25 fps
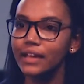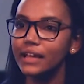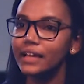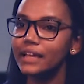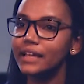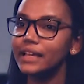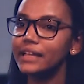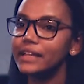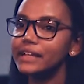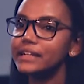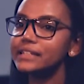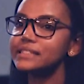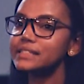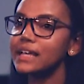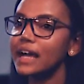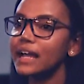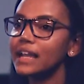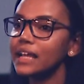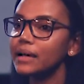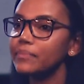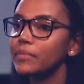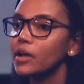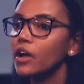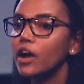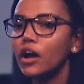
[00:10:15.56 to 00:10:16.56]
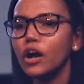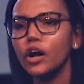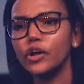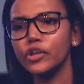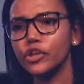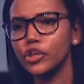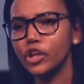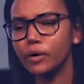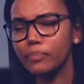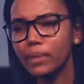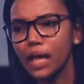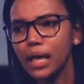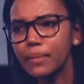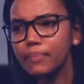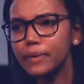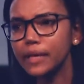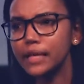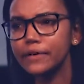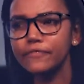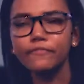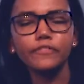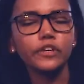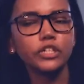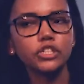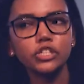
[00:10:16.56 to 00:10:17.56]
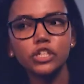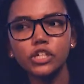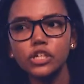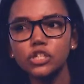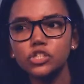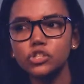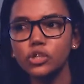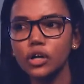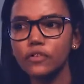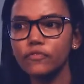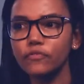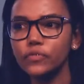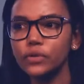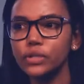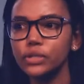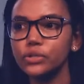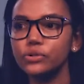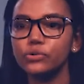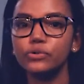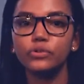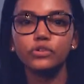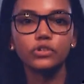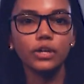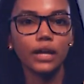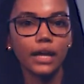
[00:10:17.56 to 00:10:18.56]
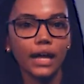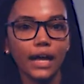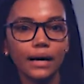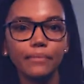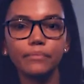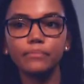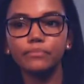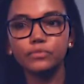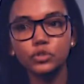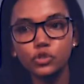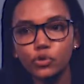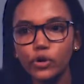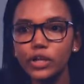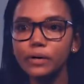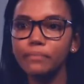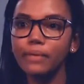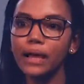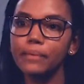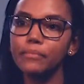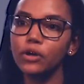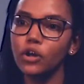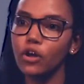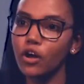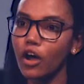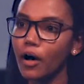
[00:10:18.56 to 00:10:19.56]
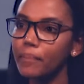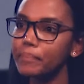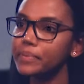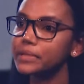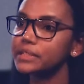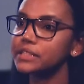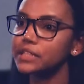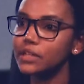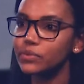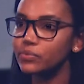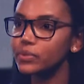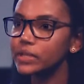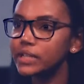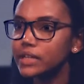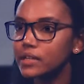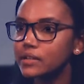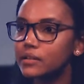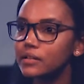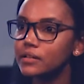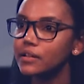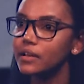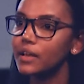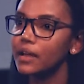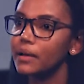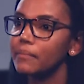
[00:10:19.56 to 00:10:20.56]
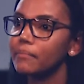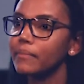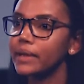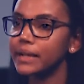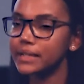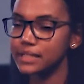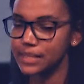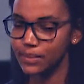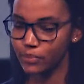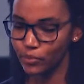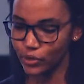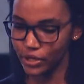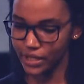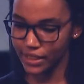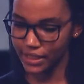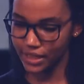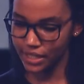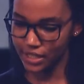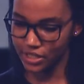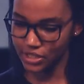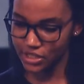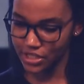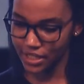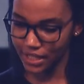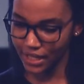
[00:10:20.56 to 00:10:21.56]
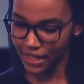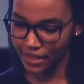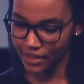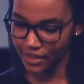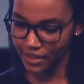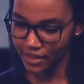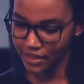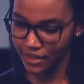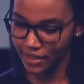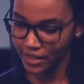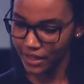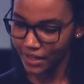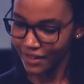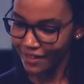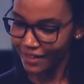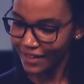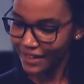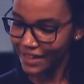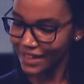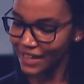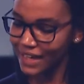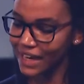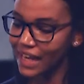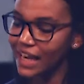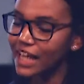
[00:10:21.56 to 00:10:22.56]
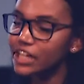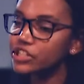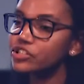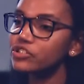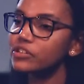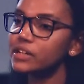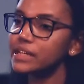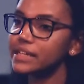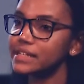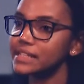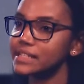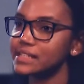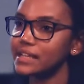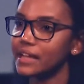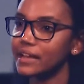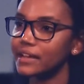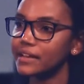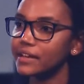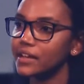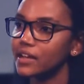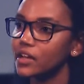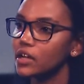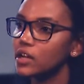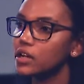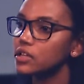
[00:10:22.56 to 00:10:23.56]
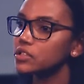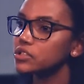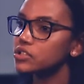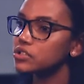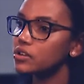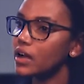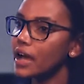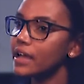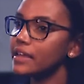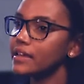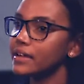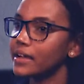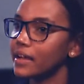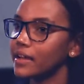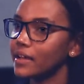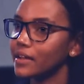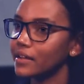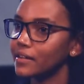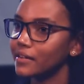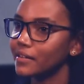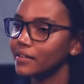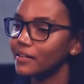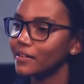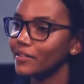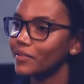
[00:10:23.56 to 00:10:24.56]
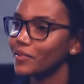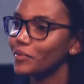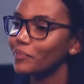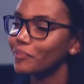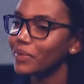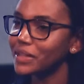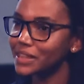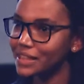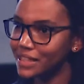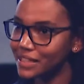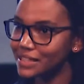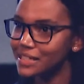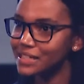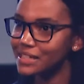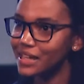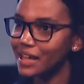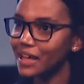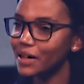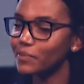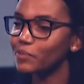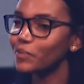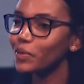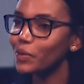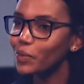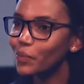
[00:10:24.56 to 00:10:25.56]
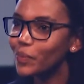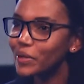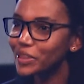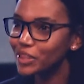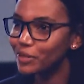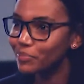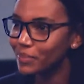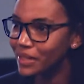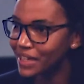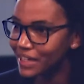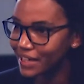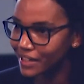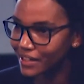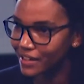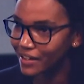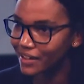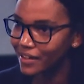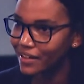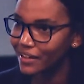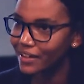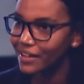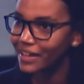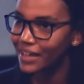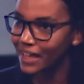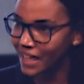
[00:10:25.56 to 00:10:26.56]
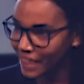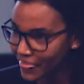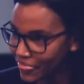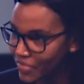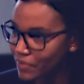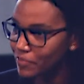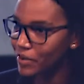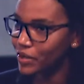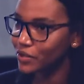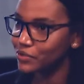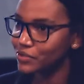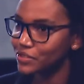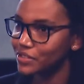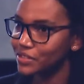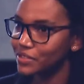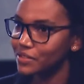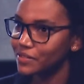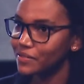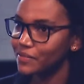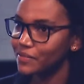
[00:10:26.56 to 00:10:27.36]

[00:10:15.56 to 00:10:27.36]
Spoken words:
He didn't tell him, you know, maybe fishing is not for you. Come join me. I'm a carpenter. We can make some wooden things together. He literally said, try again, but this time with me in the boat.